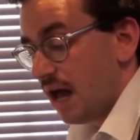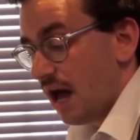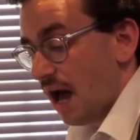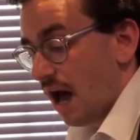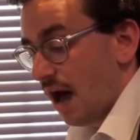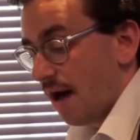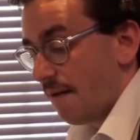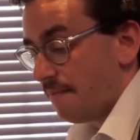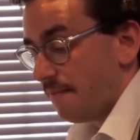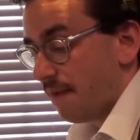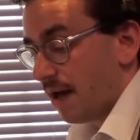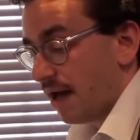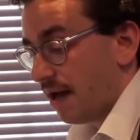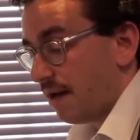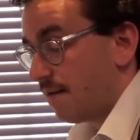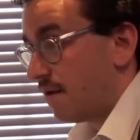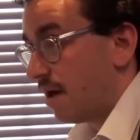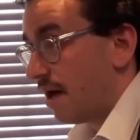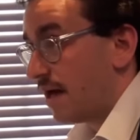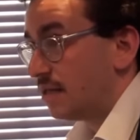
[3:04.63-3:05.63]

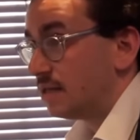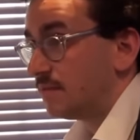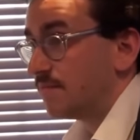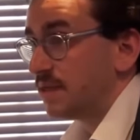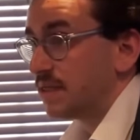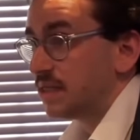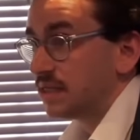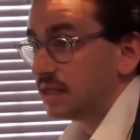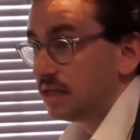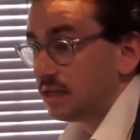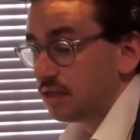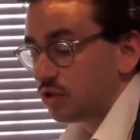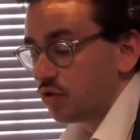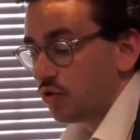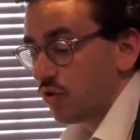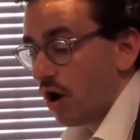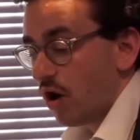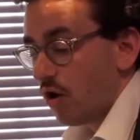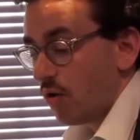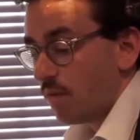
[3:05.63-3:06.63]
as businesses
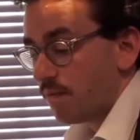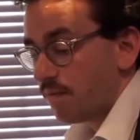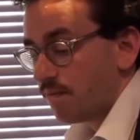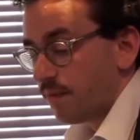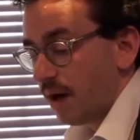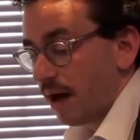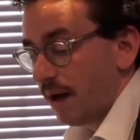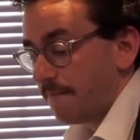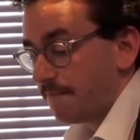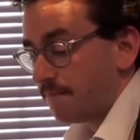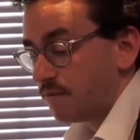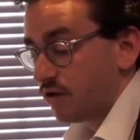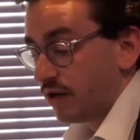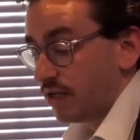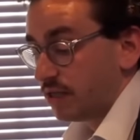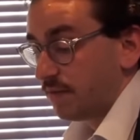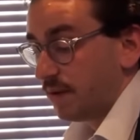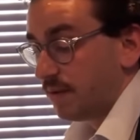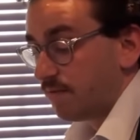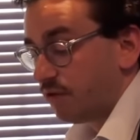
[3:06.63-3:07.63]
do help
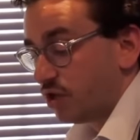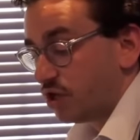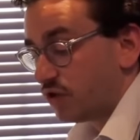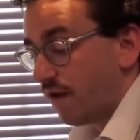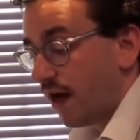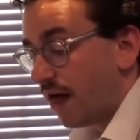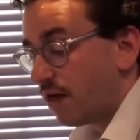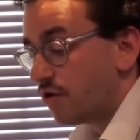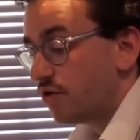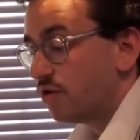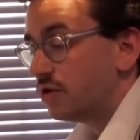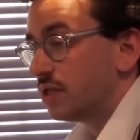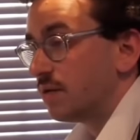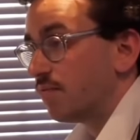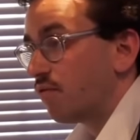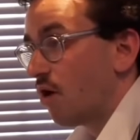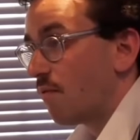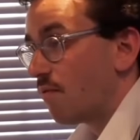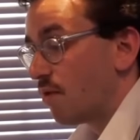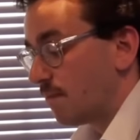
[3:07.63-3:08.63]
transmit British values and
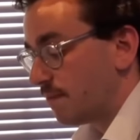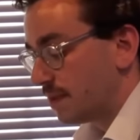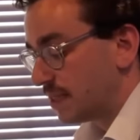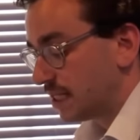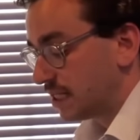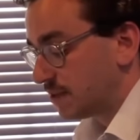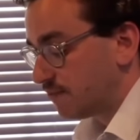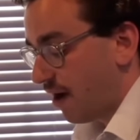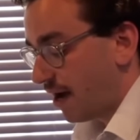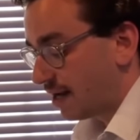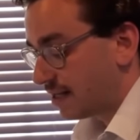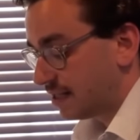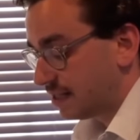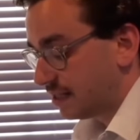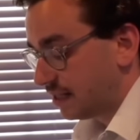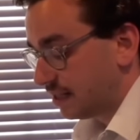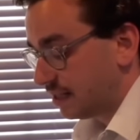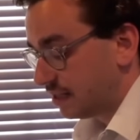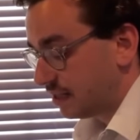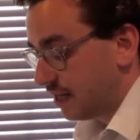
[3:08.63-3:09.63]
appropriate business
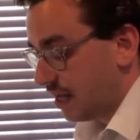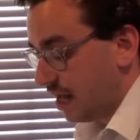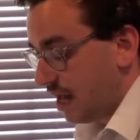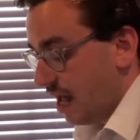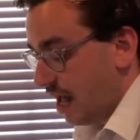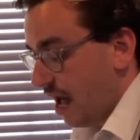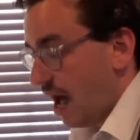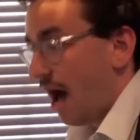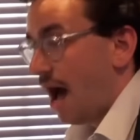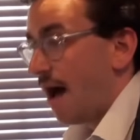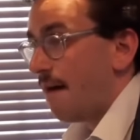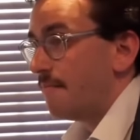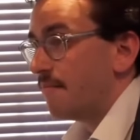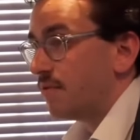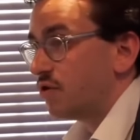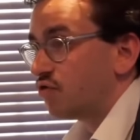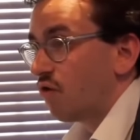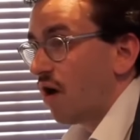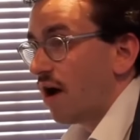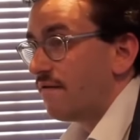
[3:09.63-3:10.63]
practices,
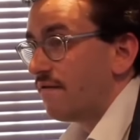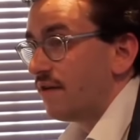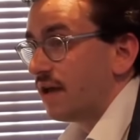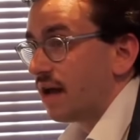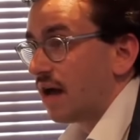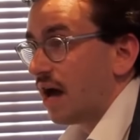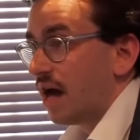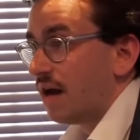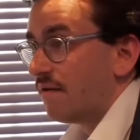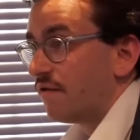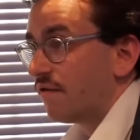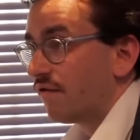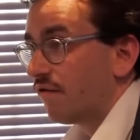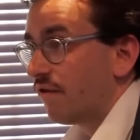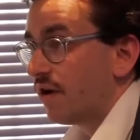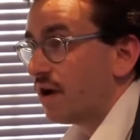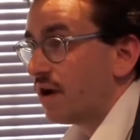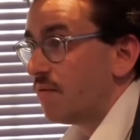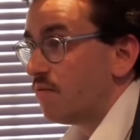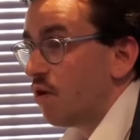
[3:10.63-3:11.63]
driving kind of a
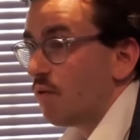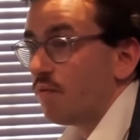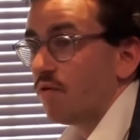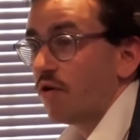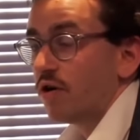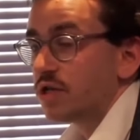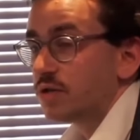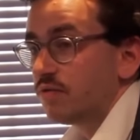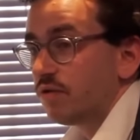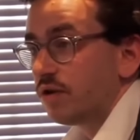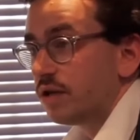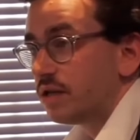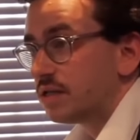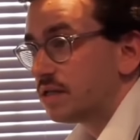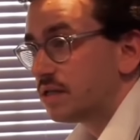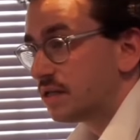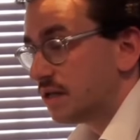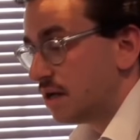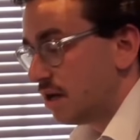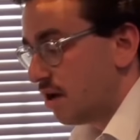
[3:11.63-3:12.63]
freer, more
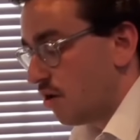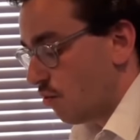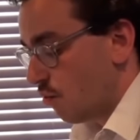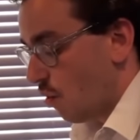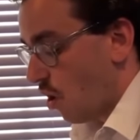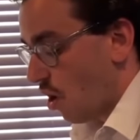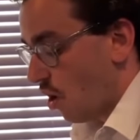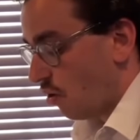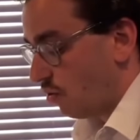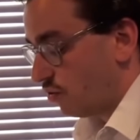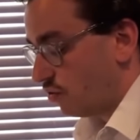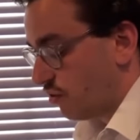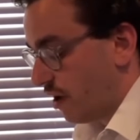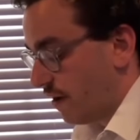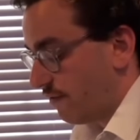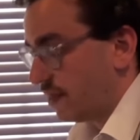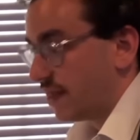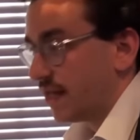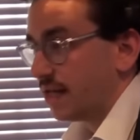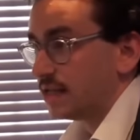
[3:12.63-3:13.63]
prosperous world,
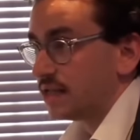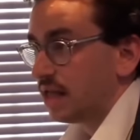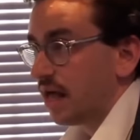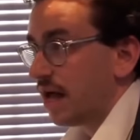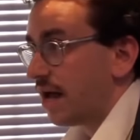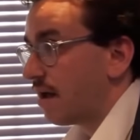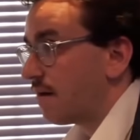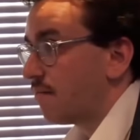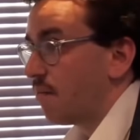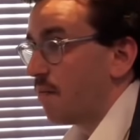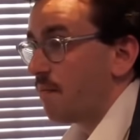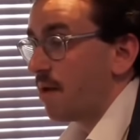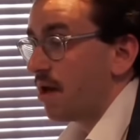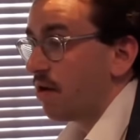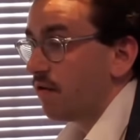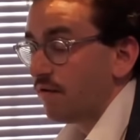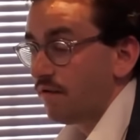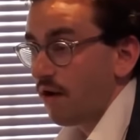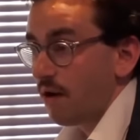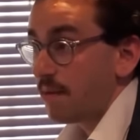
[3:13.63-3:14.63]
driving things like
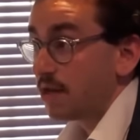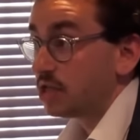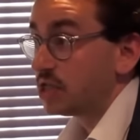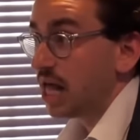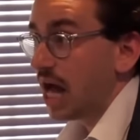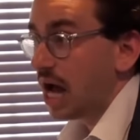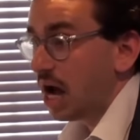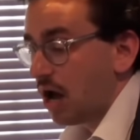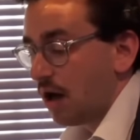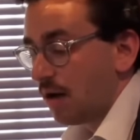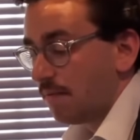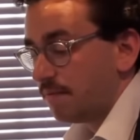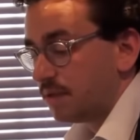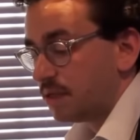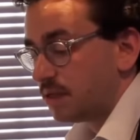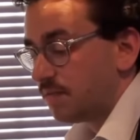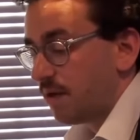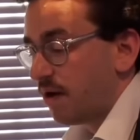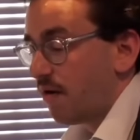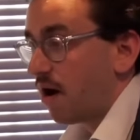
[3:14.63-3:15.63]
better environmental
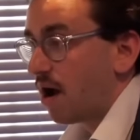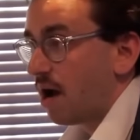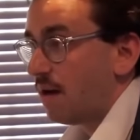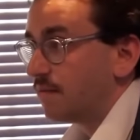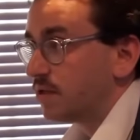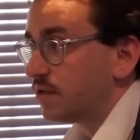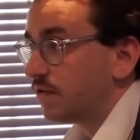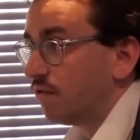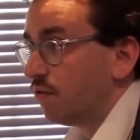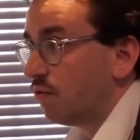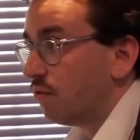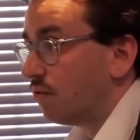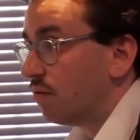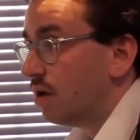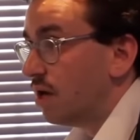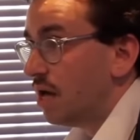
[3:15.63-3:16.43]
outcomes, better outcomes for